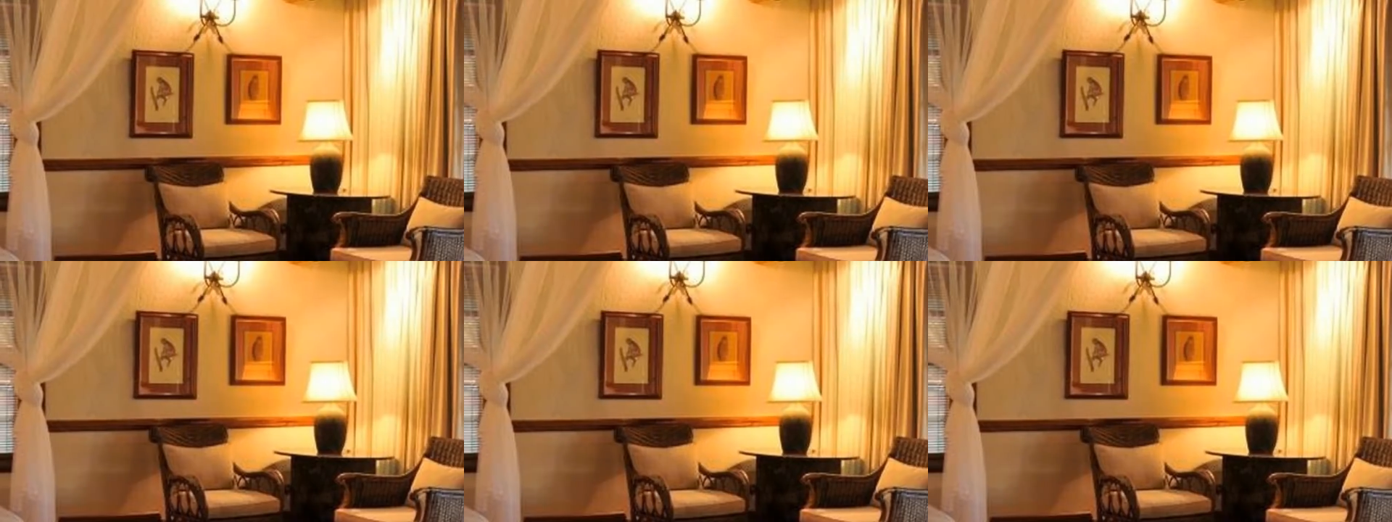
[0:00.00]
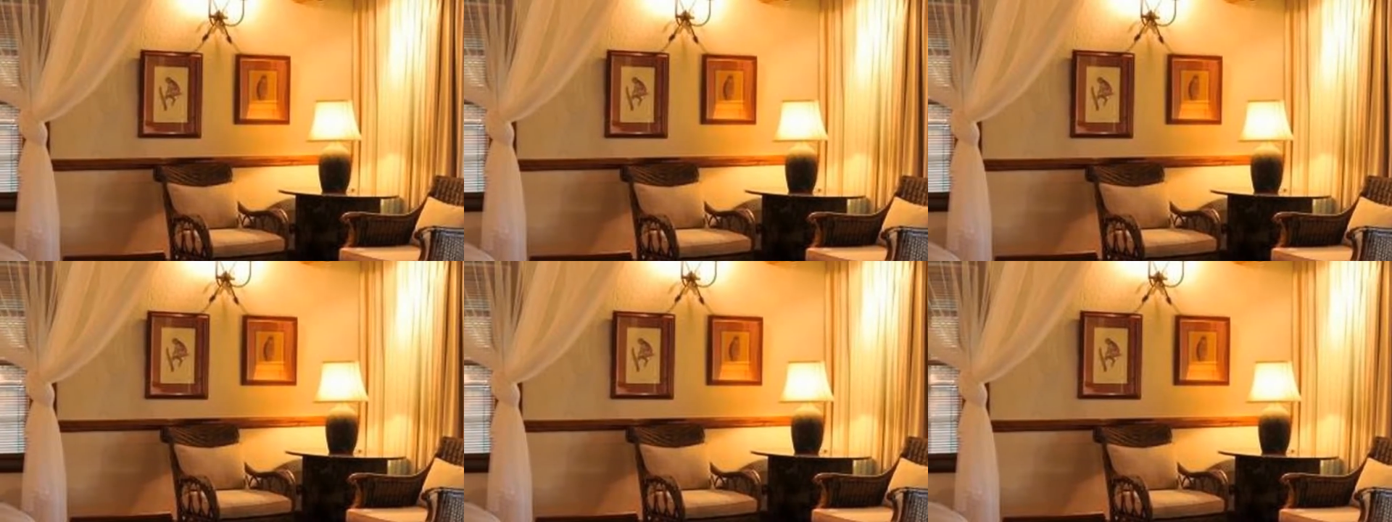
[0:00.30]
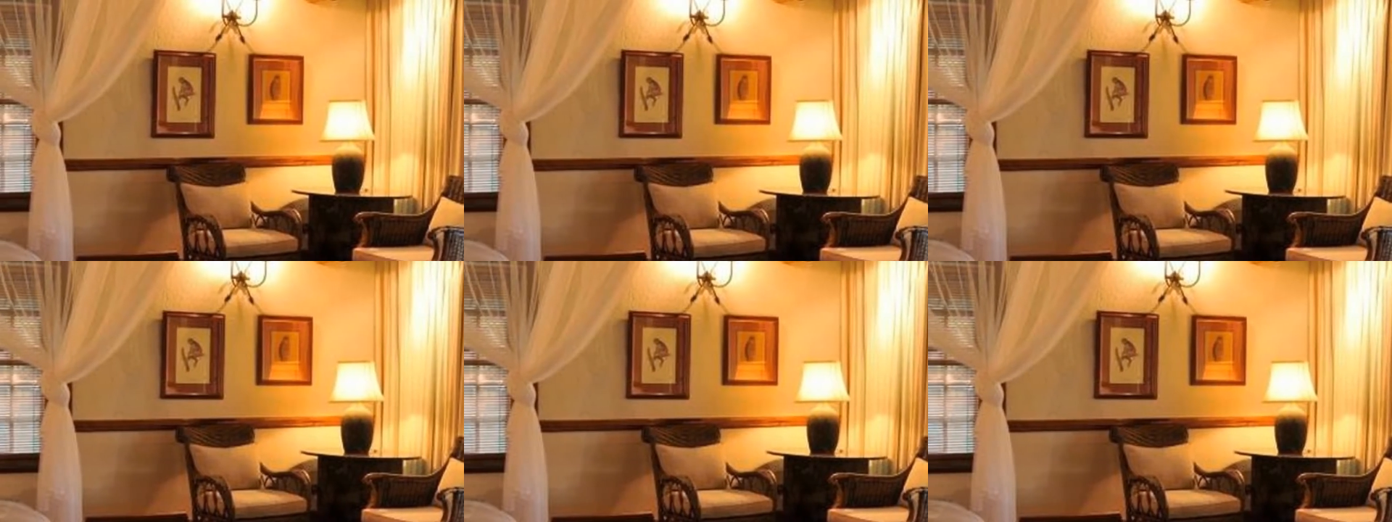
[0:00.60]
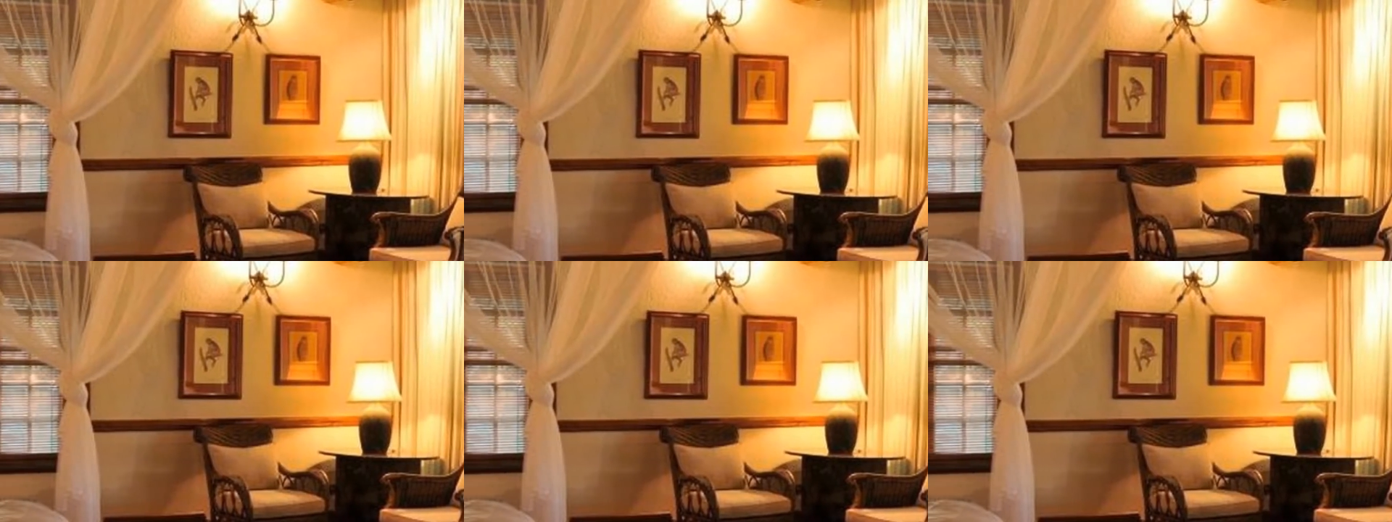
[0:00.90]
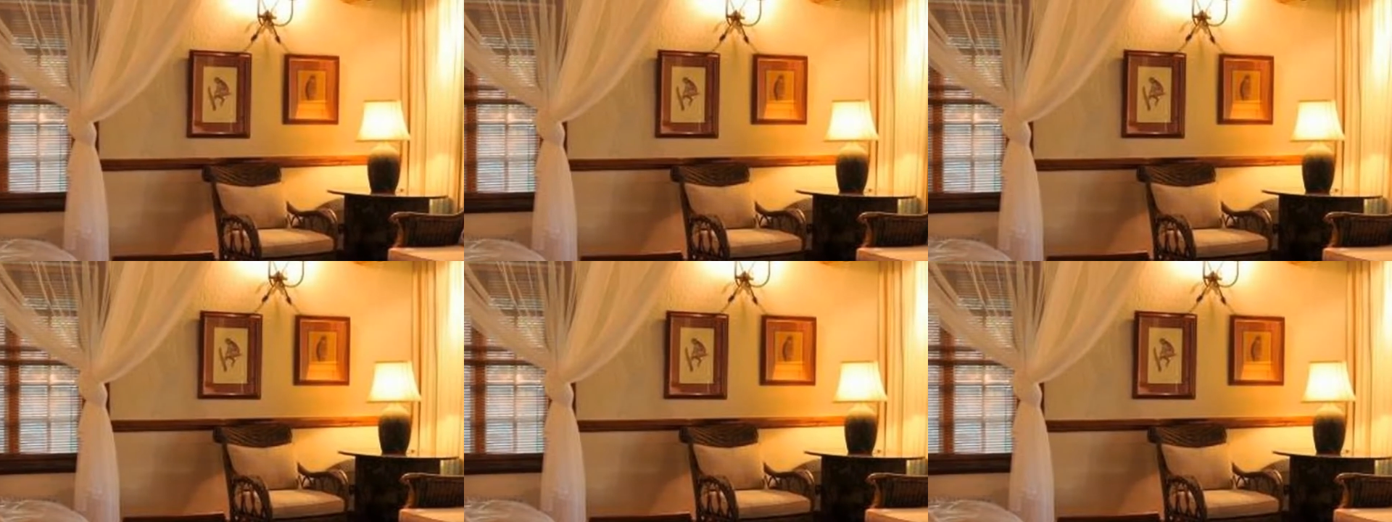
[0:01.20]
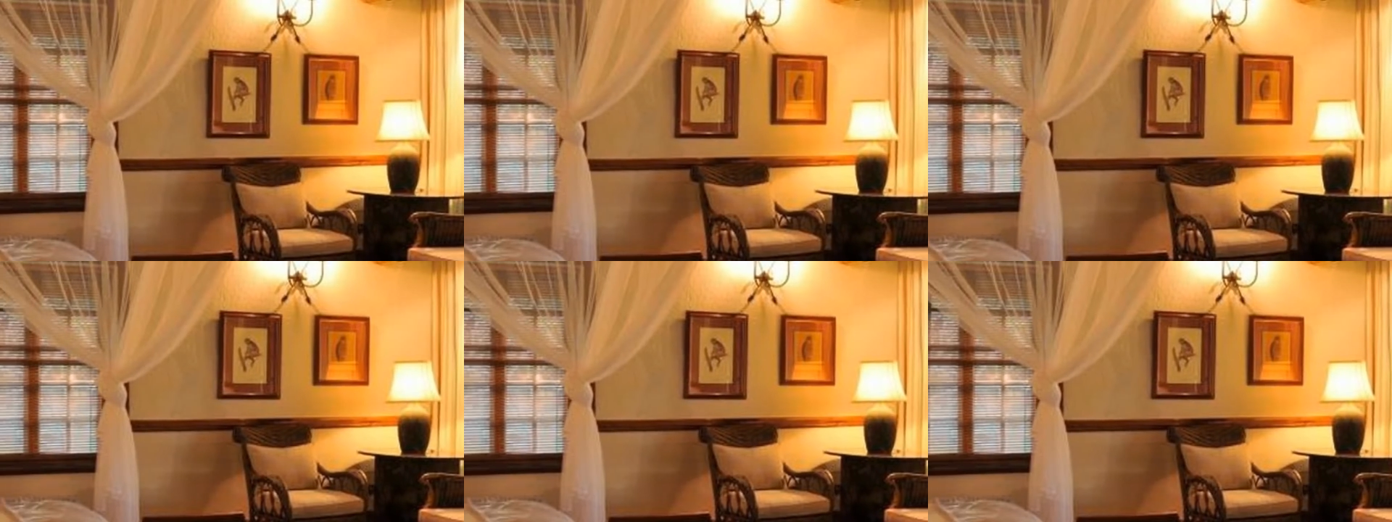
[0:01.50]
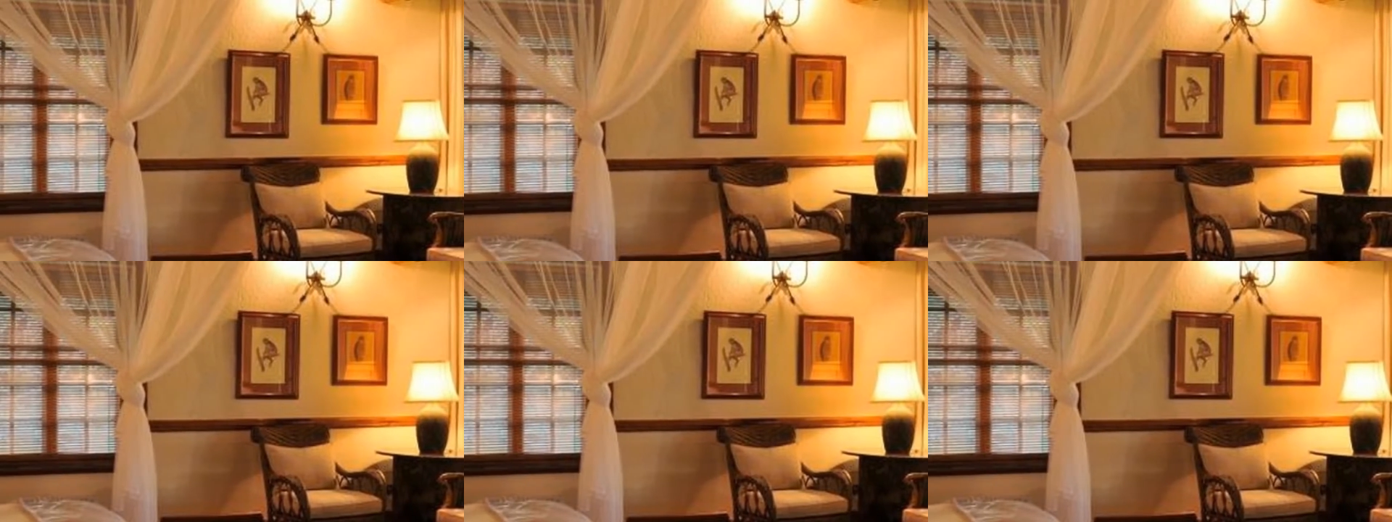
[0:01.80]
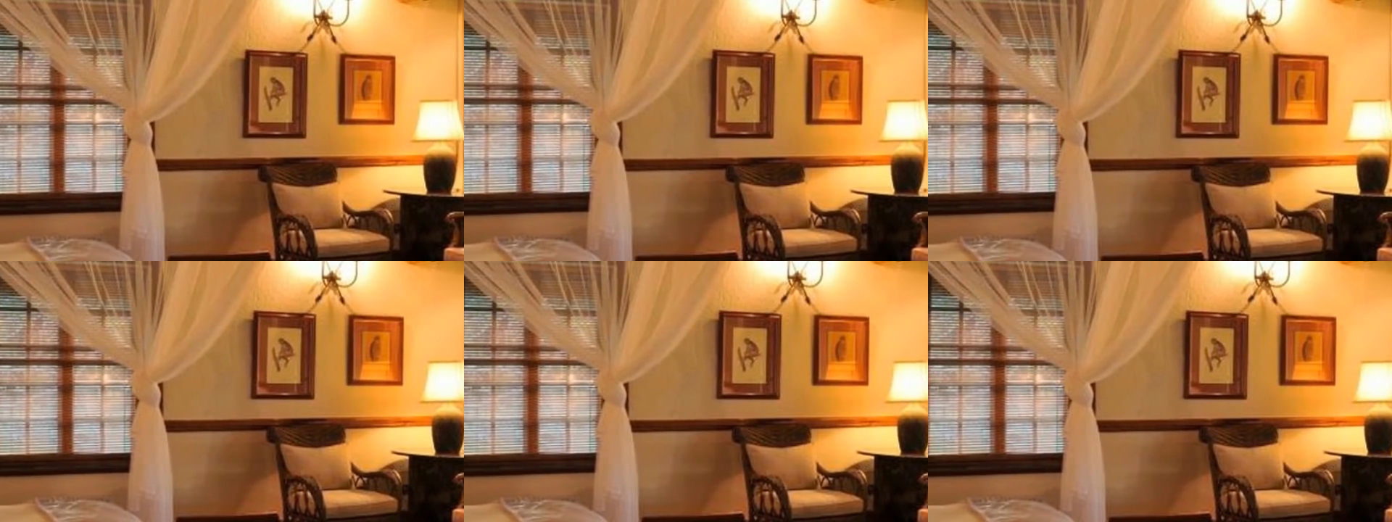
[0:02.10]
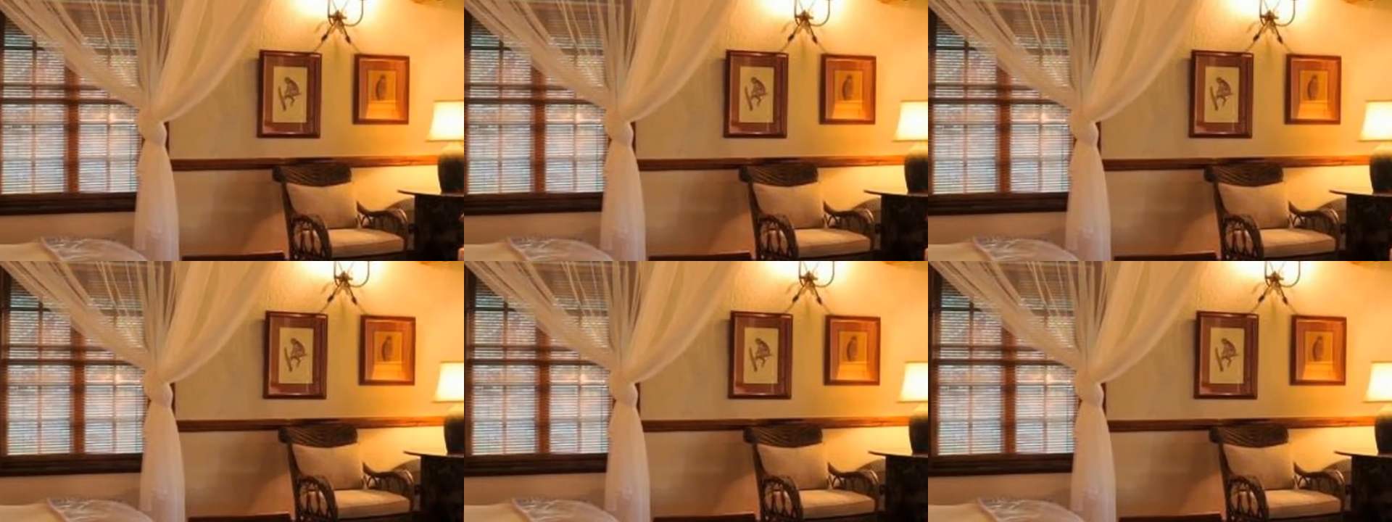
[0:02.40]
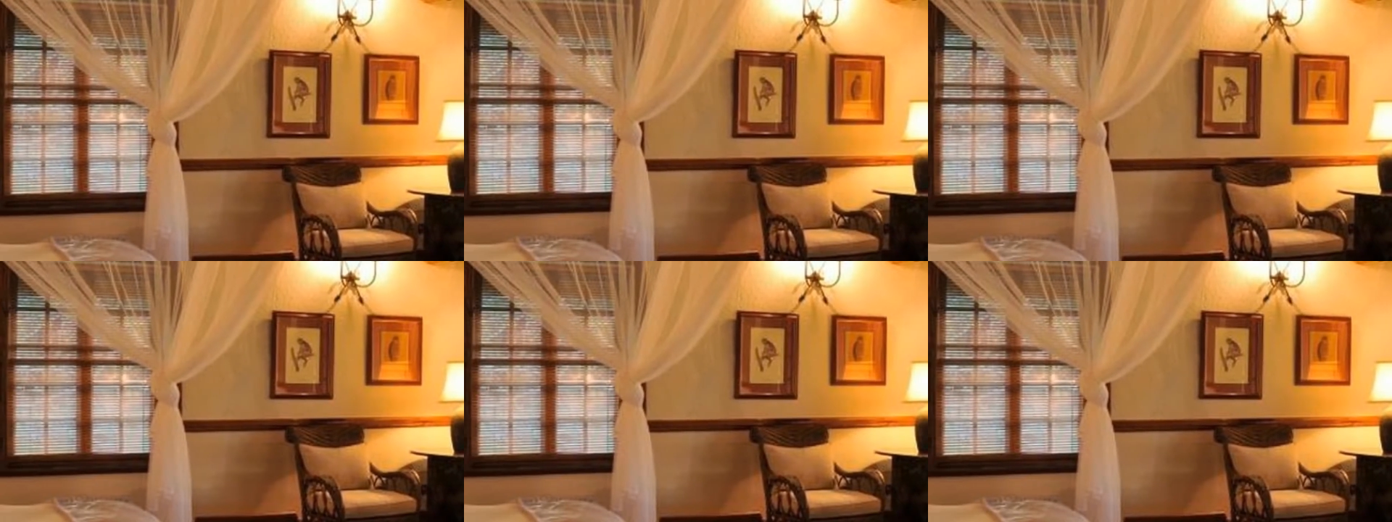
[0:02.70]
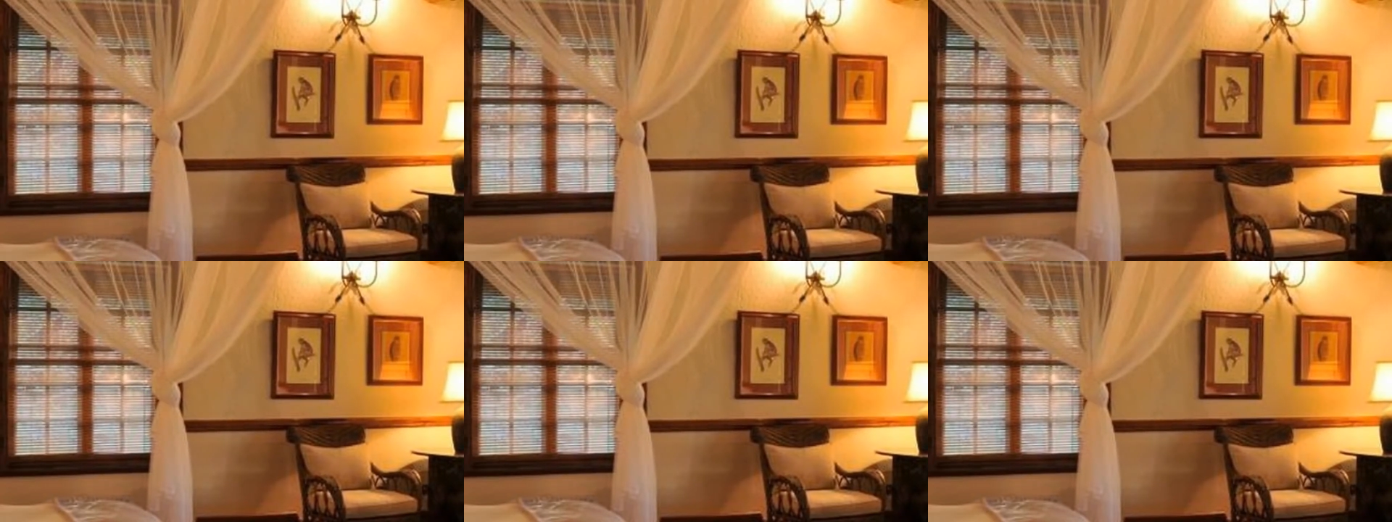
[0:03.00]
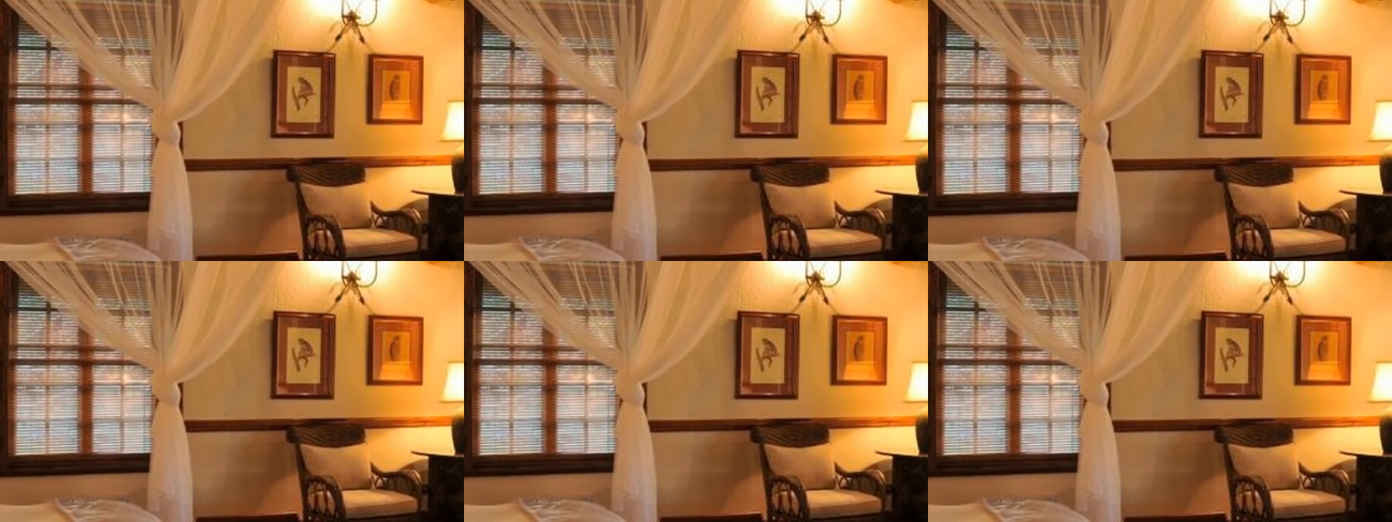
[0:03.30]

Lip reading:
(no speaker visible)